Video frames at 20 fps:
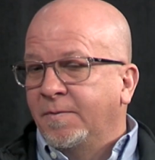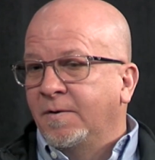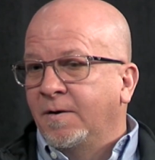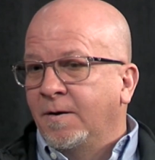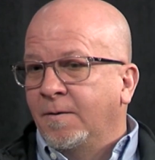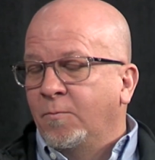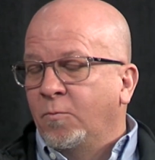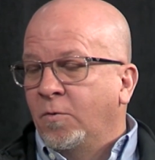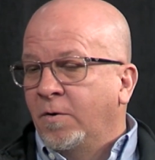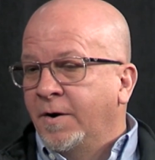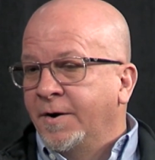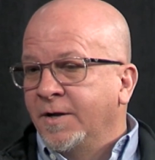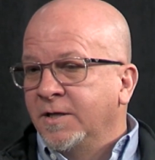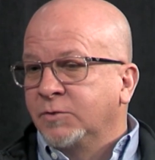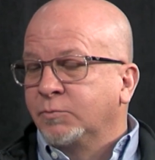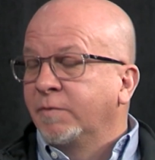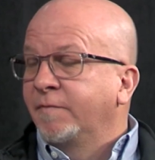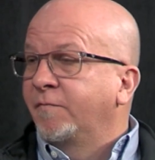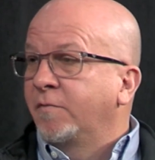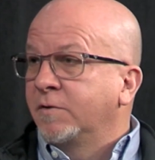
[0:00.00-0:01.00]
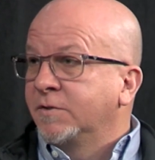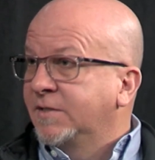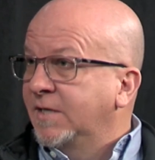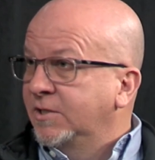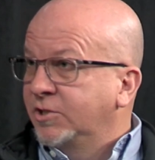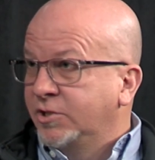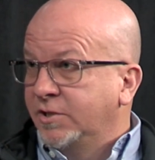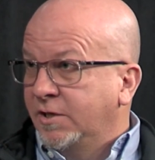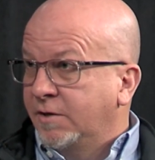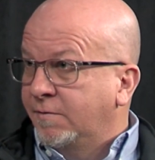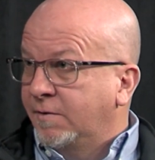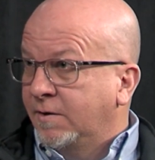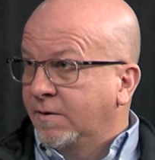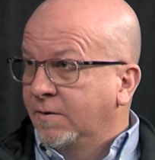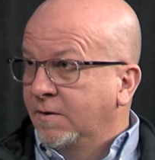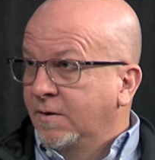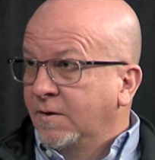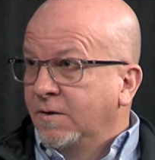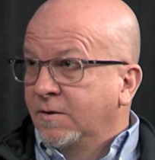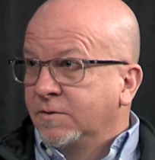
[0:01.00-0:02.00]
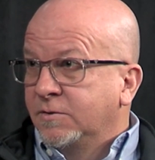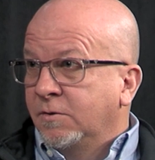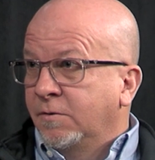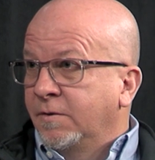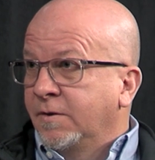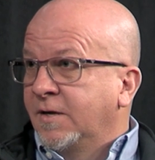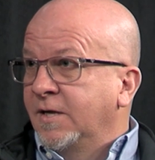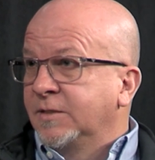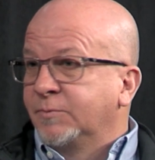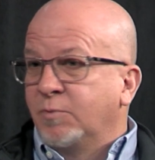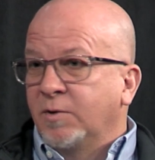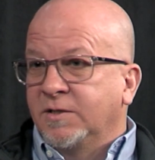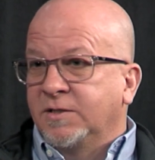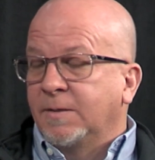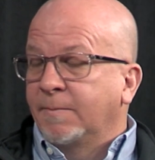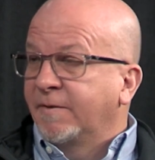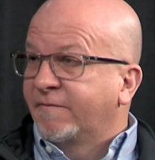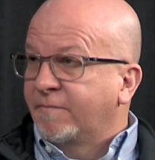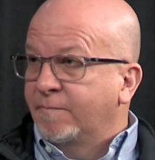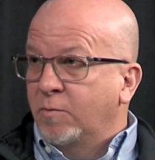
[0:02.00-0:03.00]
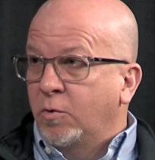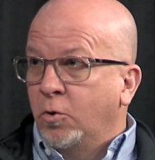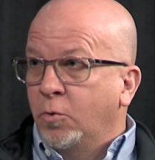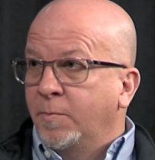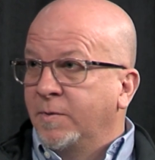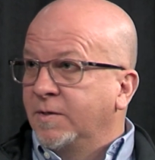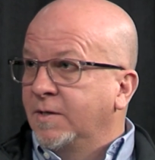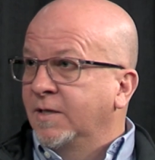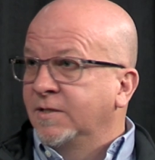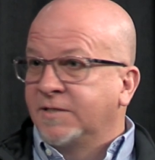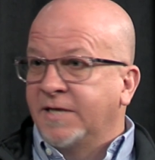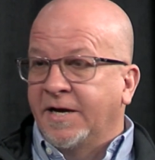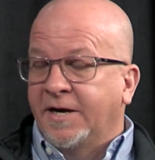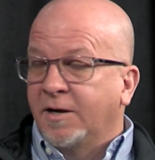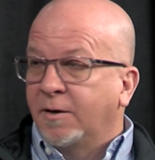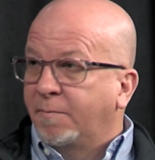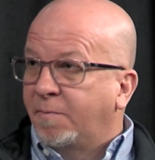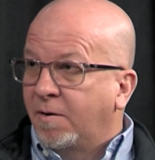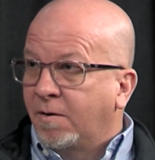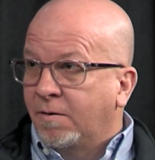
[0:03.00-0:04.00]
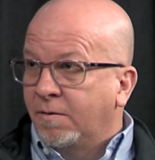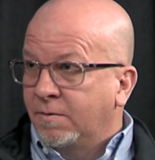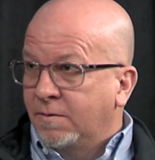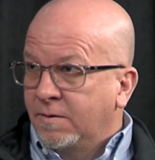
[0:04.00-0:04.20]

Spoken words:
one is reverse engineering. So the kids bring something from home and take it apart.